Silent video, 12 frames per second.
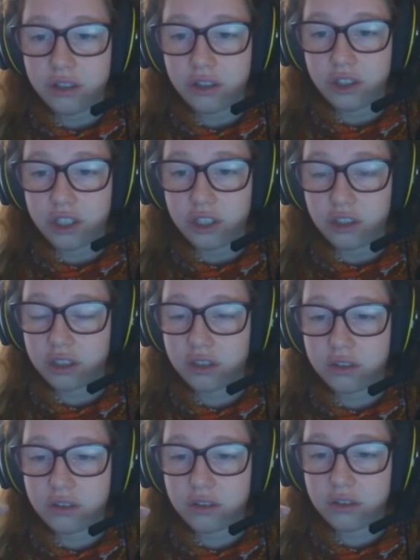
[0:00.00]
She just
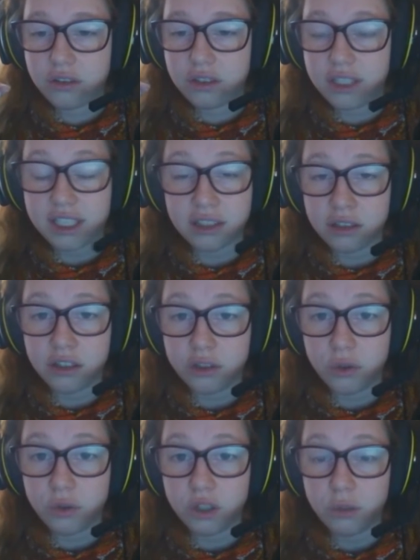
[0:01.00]
didn't know
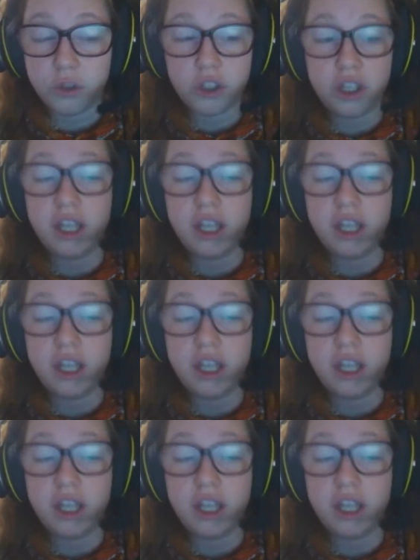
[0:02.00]
who they were,